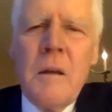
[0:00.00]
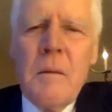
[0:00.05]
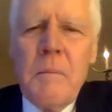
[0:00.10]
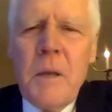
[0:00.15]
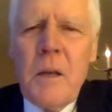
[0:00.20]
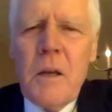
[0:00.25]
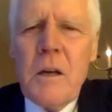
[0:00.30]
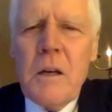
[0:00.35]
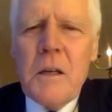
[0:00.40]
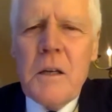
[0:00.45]

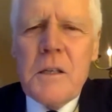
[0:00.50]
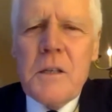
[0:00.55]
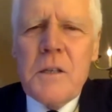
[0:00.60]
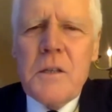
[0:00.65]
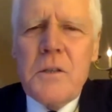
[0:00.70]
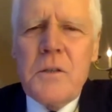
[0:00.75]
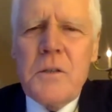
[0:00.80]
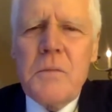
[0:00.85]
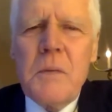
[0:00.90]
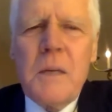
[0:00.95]

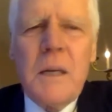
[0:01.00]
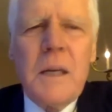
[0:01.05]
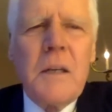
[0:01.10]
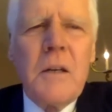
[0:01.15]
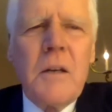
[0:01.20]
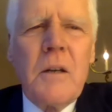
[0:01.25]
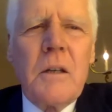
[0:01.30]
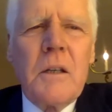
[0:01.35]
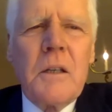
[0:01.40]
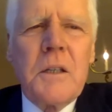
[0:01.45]
because to my
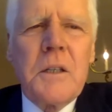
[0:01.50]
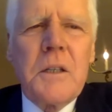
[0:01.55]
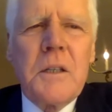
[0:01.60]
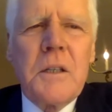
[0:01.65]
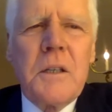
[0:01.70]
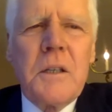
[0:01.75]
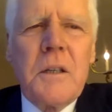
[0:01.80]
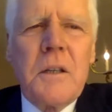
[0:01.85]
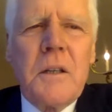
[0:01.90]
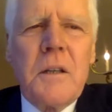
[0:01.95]

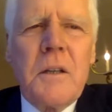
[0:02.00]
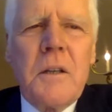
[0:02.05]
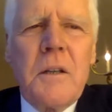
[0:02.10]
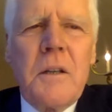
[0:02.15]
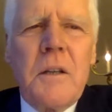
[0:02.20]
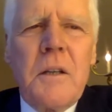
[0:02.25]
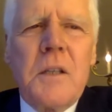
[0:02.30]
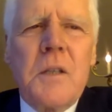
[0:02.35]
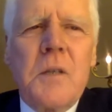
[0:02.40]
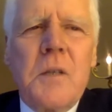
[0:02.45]
knowledge,
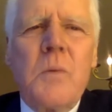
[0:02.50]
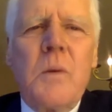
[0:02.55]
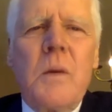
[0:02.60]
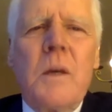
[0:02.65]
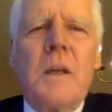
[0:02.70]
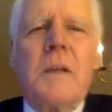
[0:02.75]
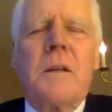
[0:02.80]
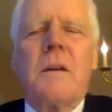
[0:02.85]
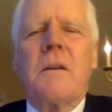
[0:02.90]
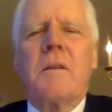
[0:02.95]
this
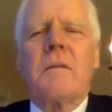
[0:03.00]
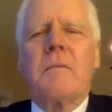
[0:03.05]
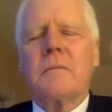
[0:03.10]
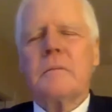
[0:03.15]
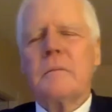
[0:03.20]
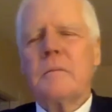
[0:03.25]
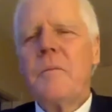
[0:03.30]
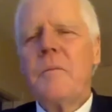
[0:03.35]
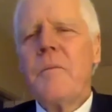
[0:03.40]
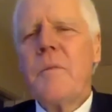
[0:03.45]
word
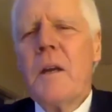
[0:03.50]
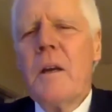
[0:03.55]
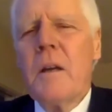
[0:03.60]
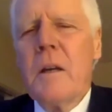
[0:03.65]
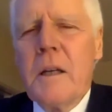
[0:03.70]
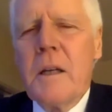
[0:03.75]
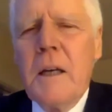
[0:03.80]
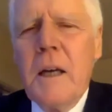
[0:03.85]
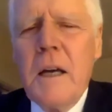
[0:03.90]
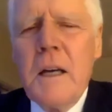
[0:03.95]

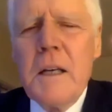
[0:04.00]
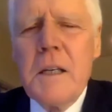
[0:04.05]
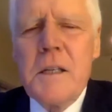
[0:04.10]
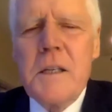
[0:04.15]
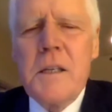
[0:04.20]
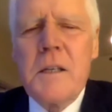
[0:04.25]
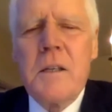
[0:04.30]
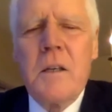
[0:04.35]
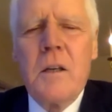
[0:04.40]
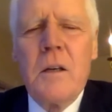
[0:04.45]

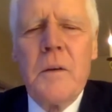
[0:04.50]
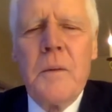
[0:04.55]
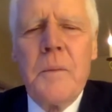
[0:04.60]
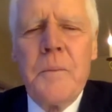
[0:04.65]
occurs